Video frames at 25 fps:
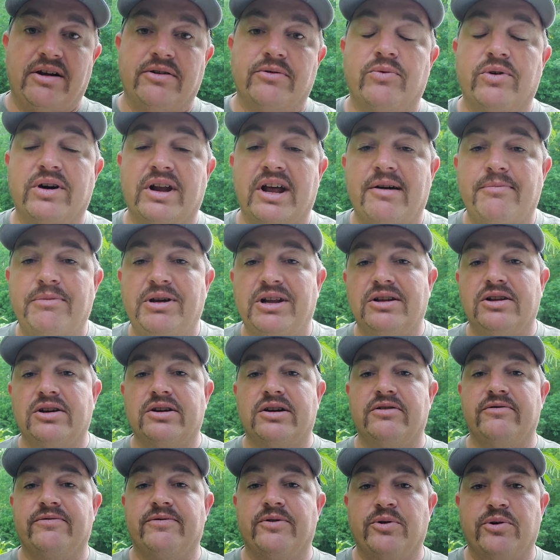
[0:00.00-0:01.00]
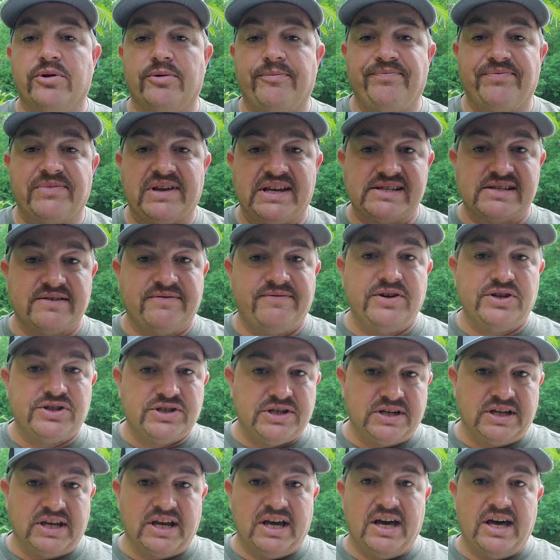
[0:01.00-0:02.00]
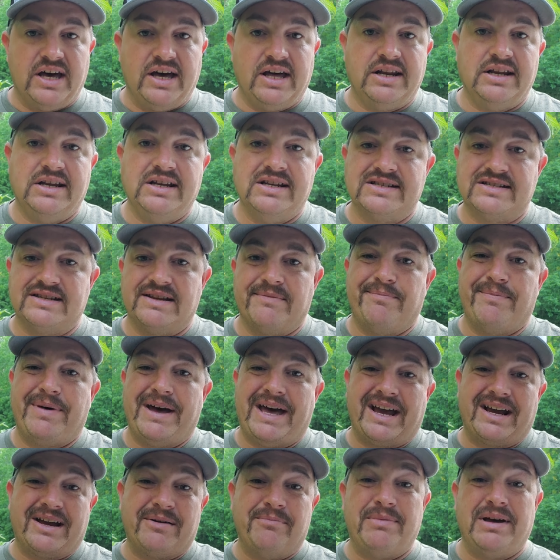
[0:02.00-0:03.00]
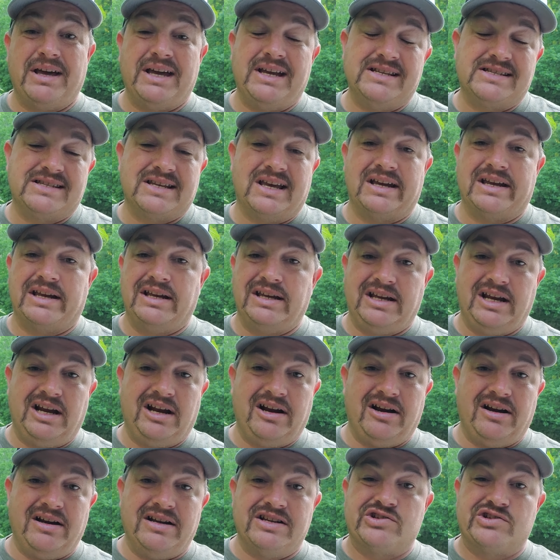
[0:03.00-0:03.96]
and what I've been looking for as a fishing guide is a pack of baits I can carry.